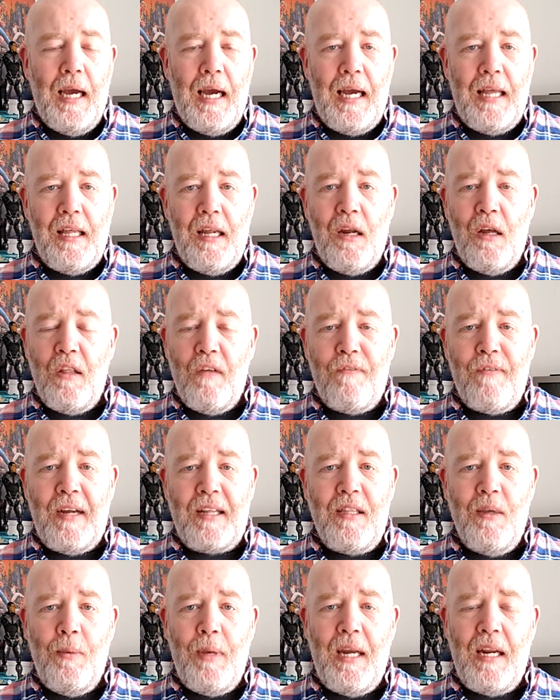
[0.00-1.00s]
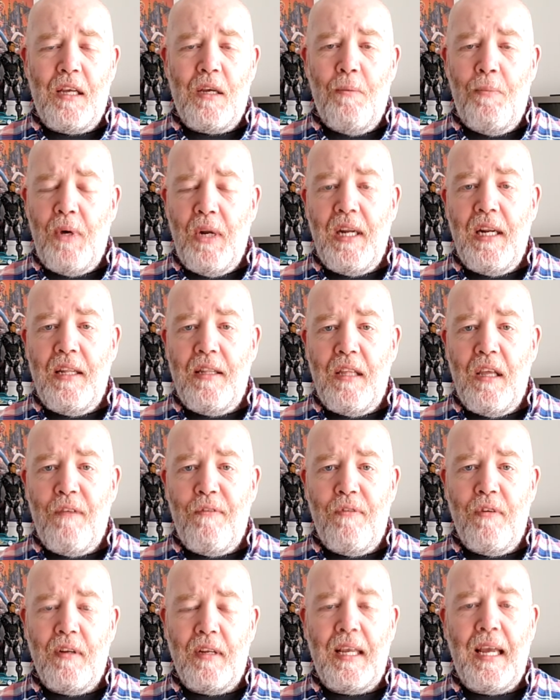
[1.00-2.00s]
And I like the fact that we had a completely
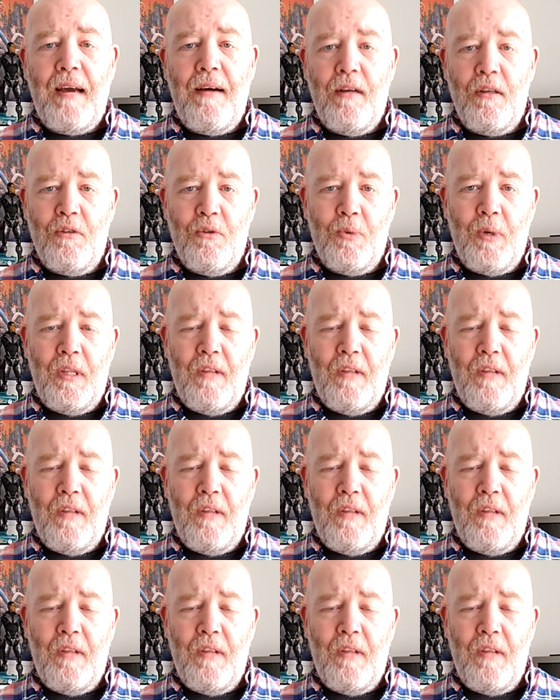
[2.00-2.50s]
different character.